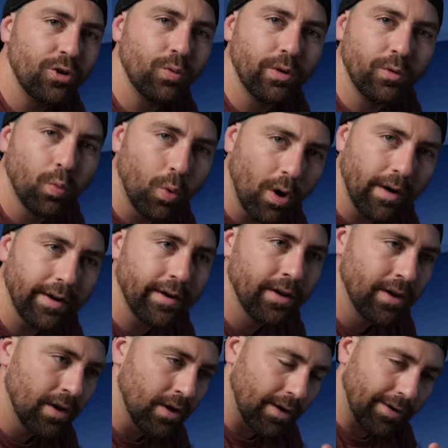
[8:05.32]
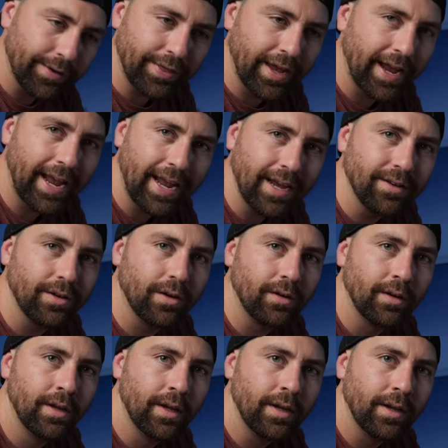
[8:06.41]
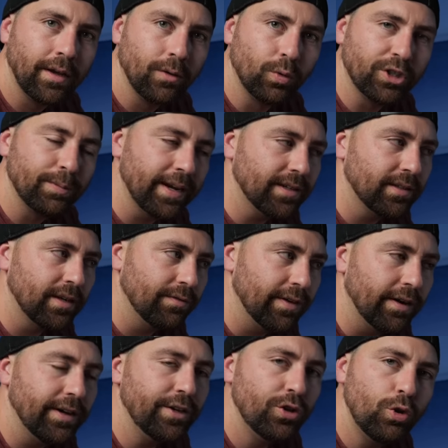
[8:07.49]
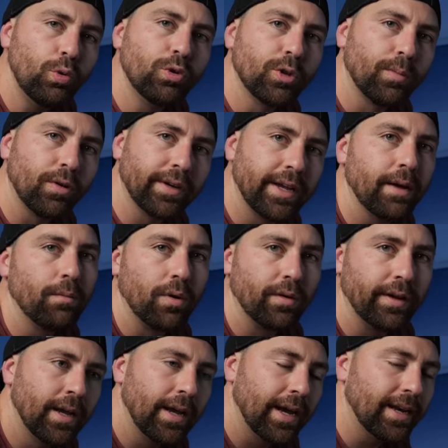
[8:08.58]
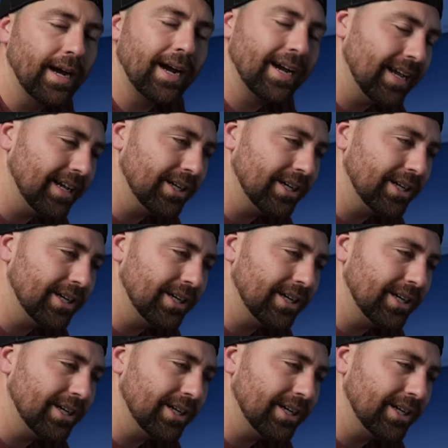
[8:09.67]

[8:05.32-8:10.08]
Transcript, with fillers: you would want on the handle which makes it a very usable gimbal. And I